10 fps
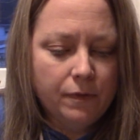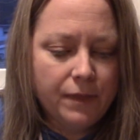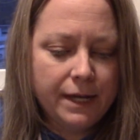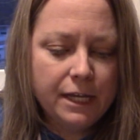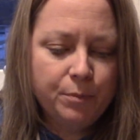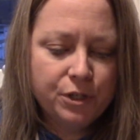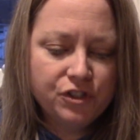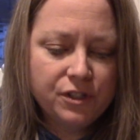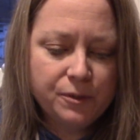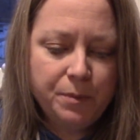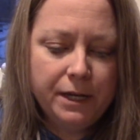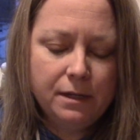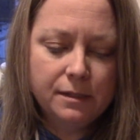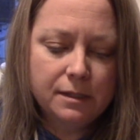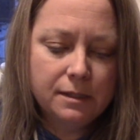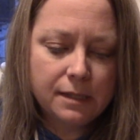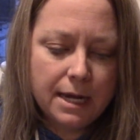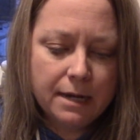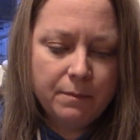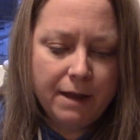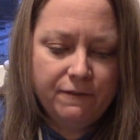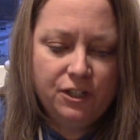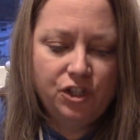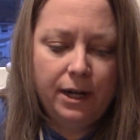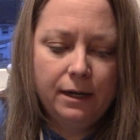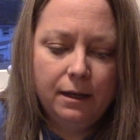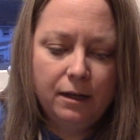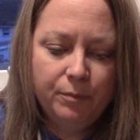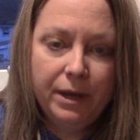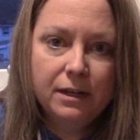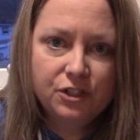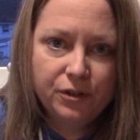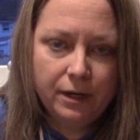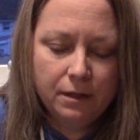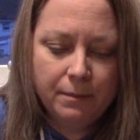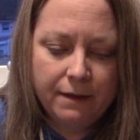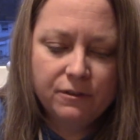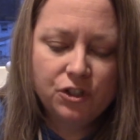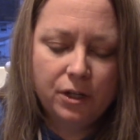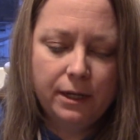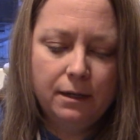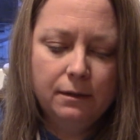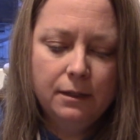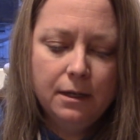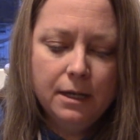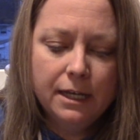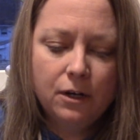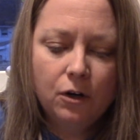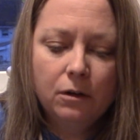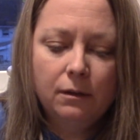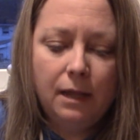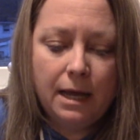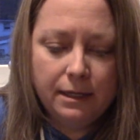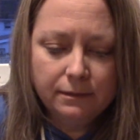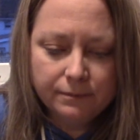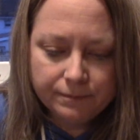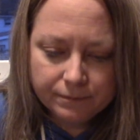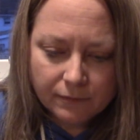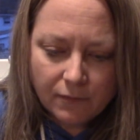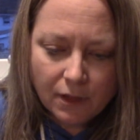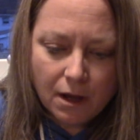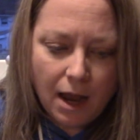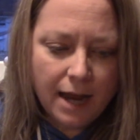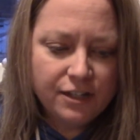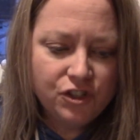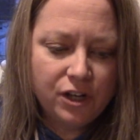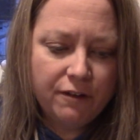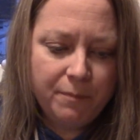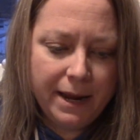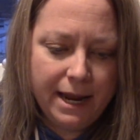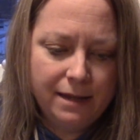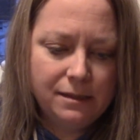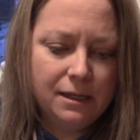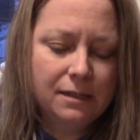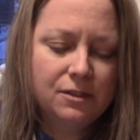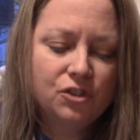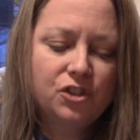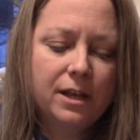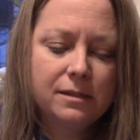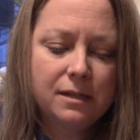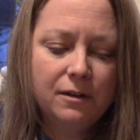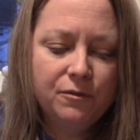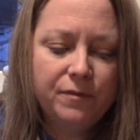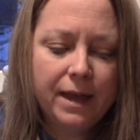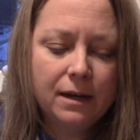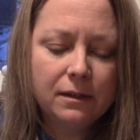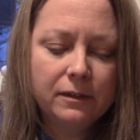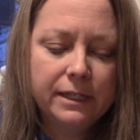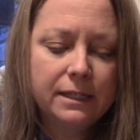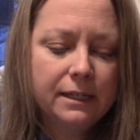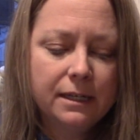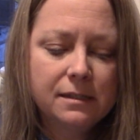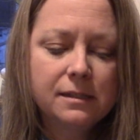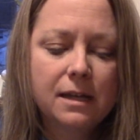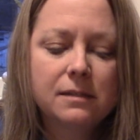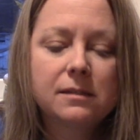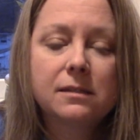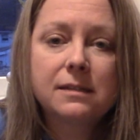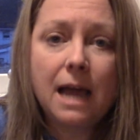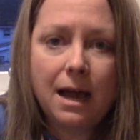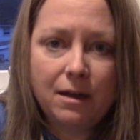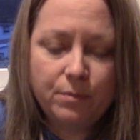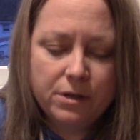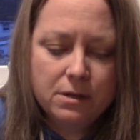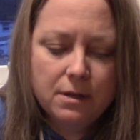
Then he pushed his penis inside my vagina and penetrated my vagina. It hurt a lot. I shoved my hands against his chest and emphatically again said, "Stop."